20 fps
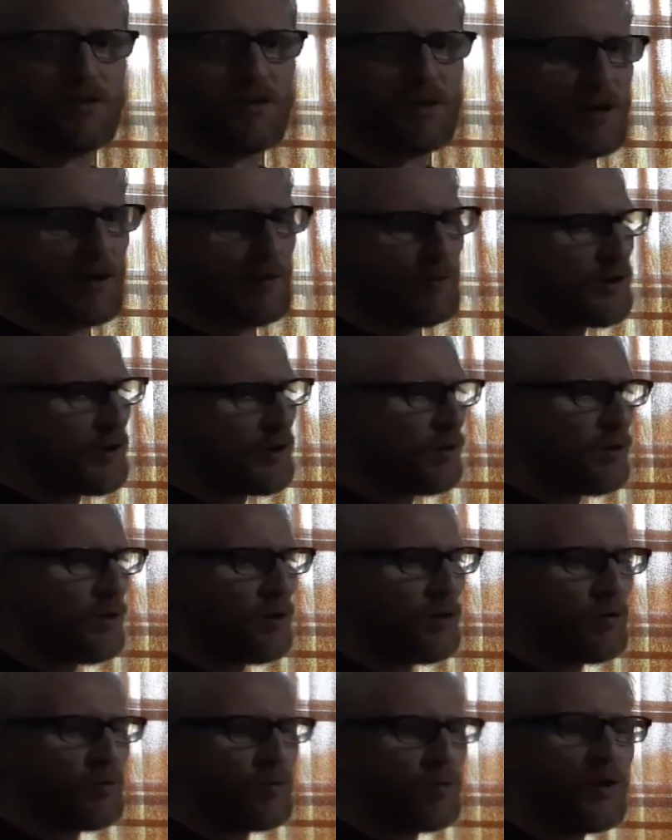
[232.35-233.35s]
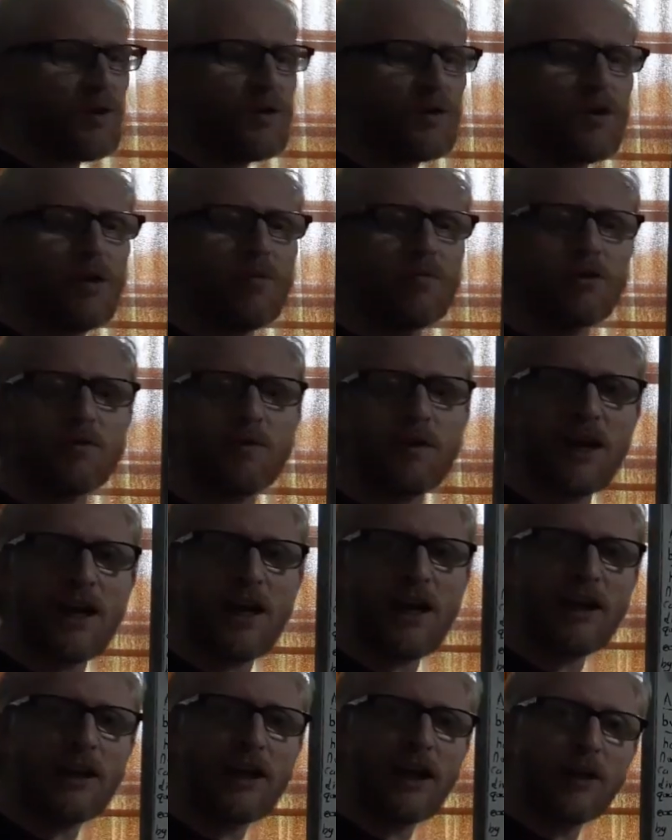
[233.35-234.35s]
Now, we don't know where numbers
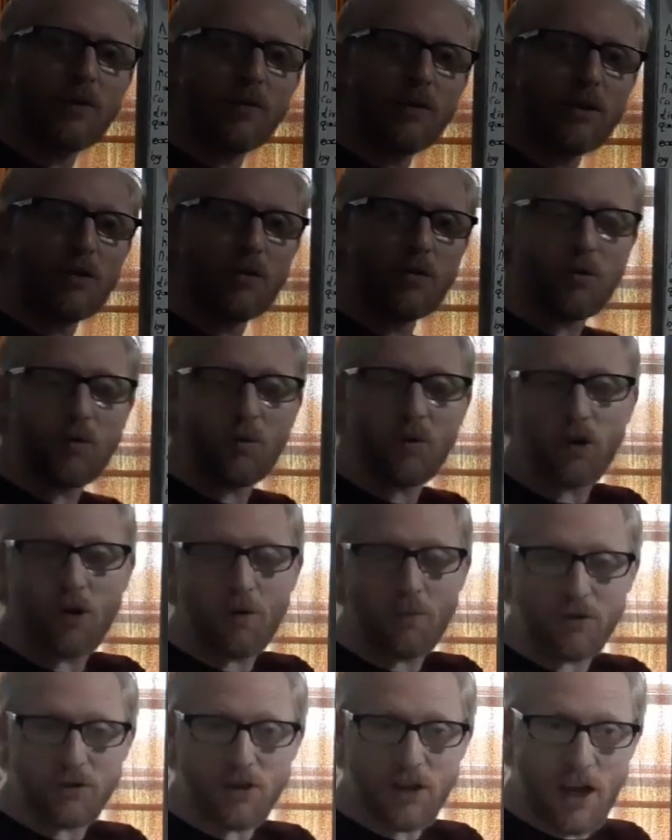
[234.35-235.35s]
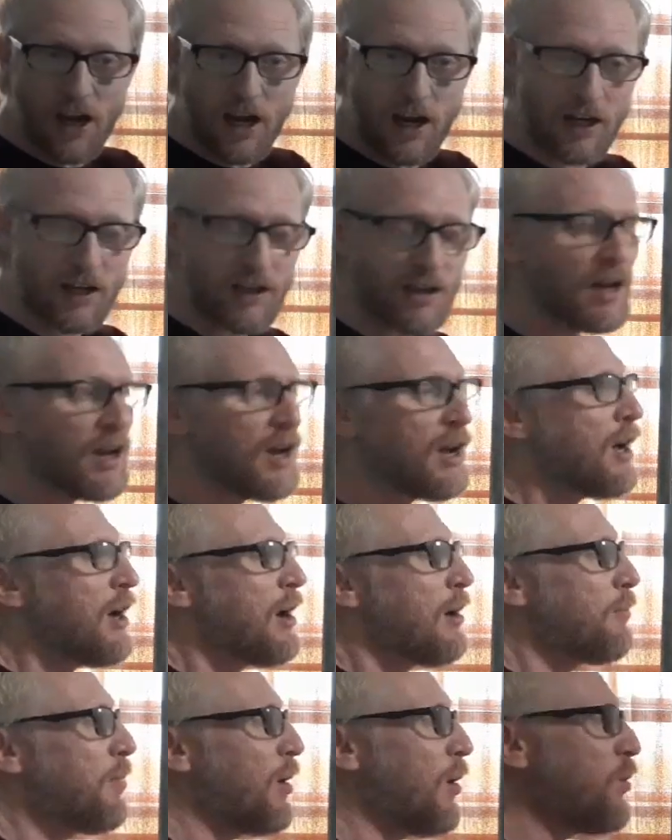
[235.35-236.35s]
begin, and we don't know where numbers end,
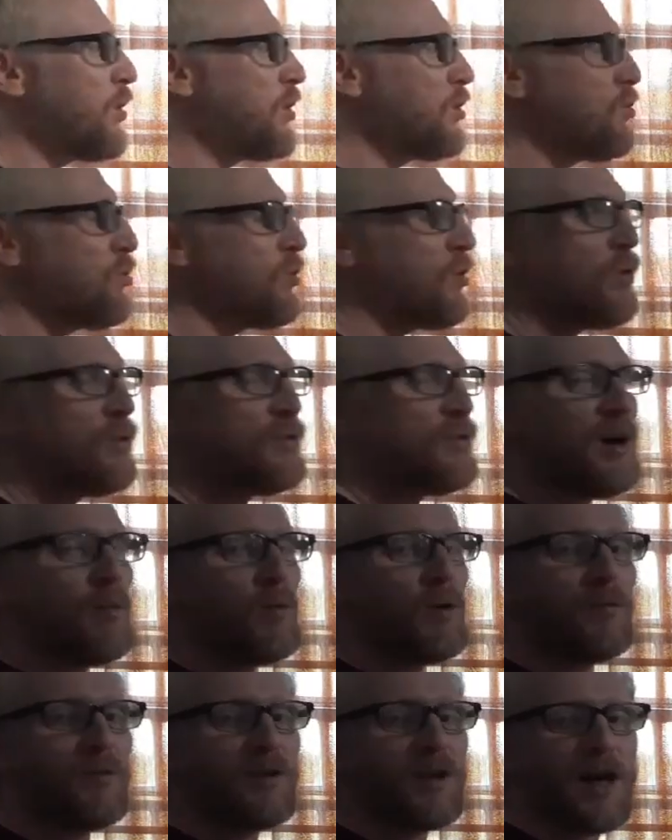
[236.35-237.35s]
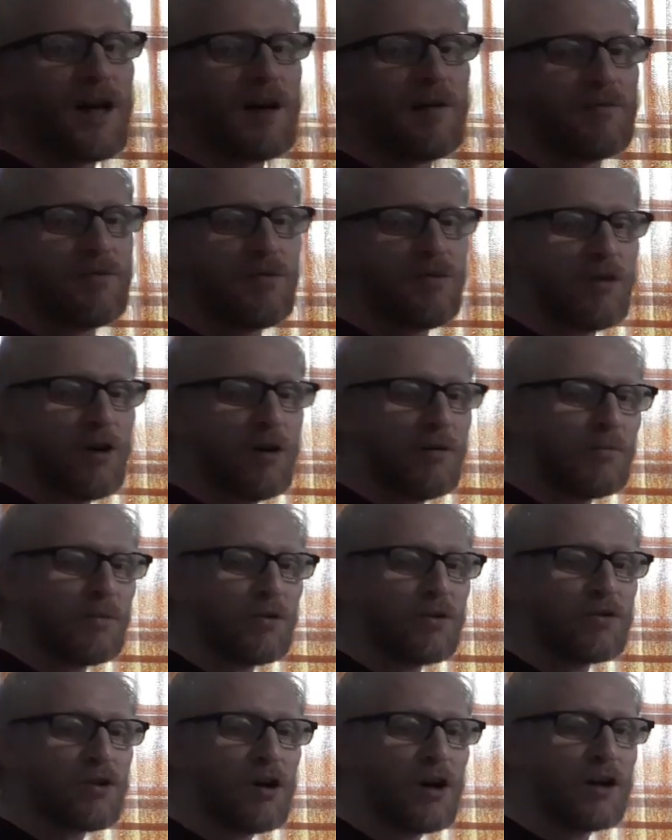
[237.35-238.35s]
but we do know that when we have
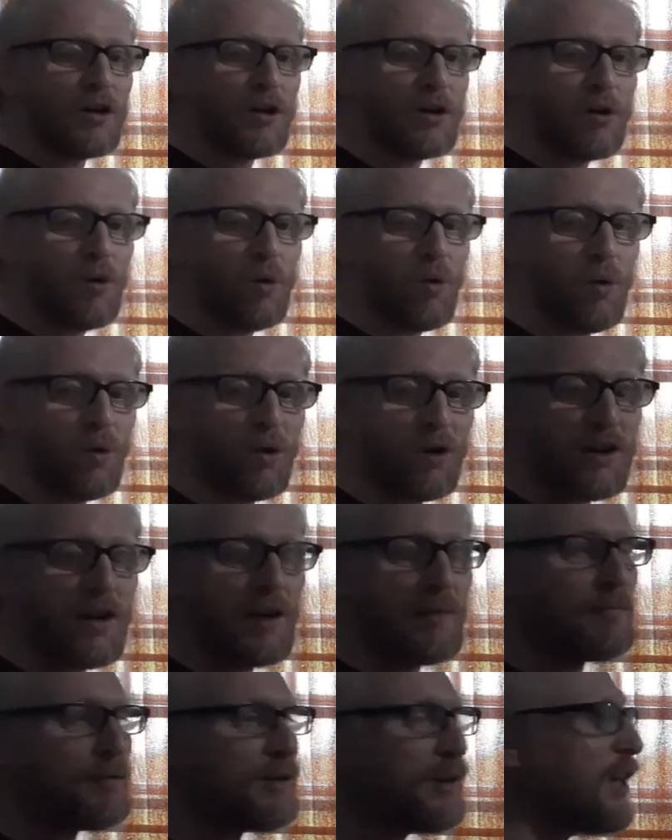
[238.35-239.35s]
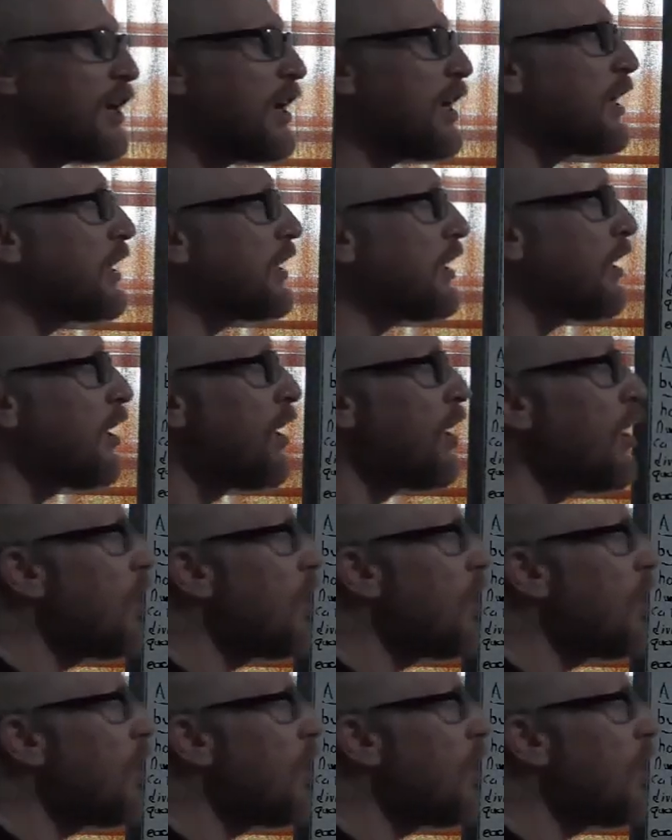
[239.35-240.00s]
numbers on a coordinate plane,